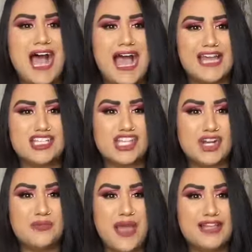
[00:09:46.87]

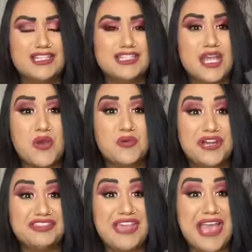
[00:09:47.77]
eyeshadow palettes. Like,
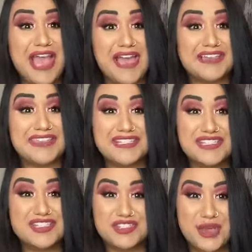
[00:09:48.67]
what the heck? This
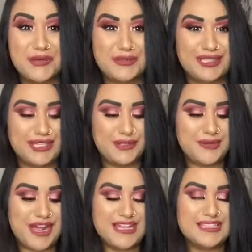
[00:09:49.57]
is so lit, you
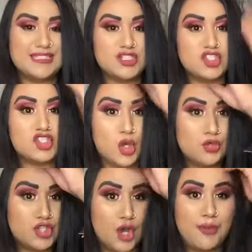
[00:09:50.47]
guys. This is so
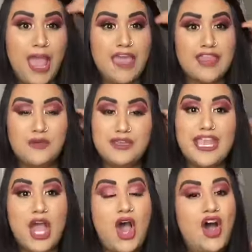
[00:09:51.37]
dope that we
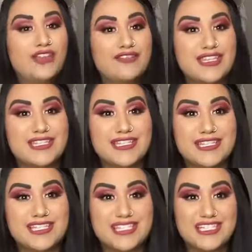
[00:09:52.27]
get all of this
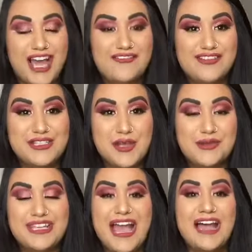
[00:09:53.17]
stuff. So
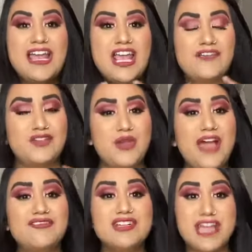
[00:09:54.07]
yeah, if you
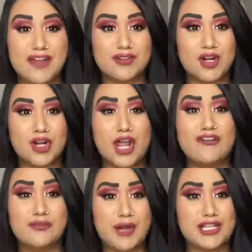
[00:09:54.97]
have never heard
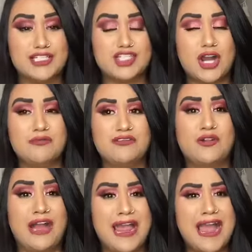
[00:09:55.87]
of BOXYCHARM
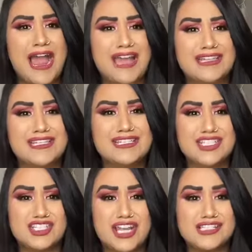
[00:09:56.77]
before, I highly
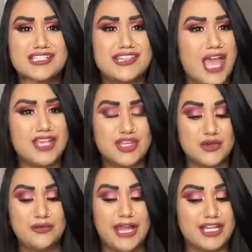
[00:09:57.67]
suggest that
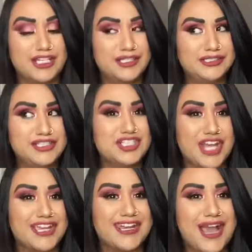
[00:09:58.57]
you like
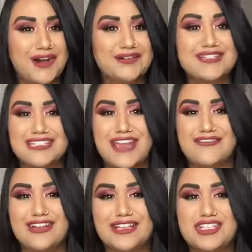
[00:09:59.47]
check it out.
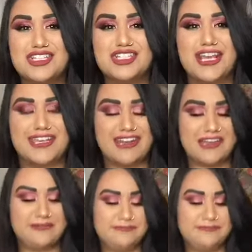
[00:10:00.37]
Definitely should check it out.